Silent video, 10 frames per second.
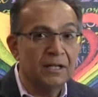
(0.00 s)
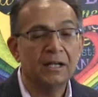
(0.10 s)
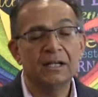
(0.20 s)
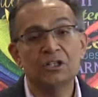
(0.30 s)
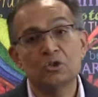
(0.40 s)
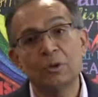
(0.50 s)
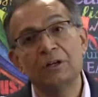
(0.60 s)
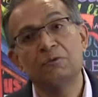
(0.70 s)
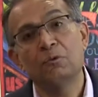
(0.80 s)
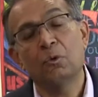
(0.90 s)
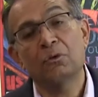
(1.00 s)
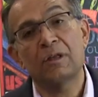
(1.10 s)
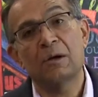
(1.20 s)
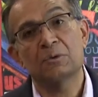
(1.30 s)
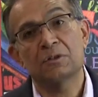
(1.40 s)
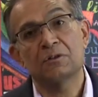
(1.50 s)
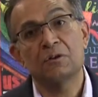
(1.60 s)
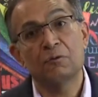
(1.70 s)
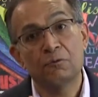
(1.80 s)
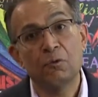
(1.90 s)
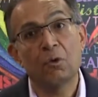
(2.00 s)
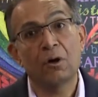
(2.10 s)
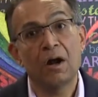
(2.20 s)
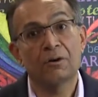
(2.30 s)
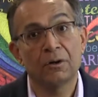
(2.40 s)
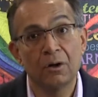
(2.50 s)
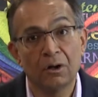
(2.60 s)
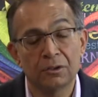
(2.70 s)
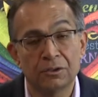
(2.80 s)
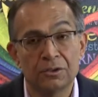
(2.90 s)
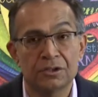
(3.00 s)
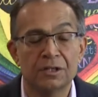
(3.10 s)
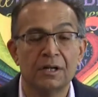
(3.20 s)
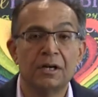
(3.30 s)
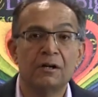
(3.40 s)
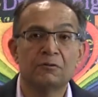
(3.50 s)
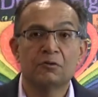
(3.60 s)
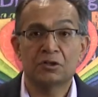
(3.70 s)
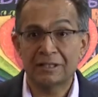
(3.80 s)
is $24,400. For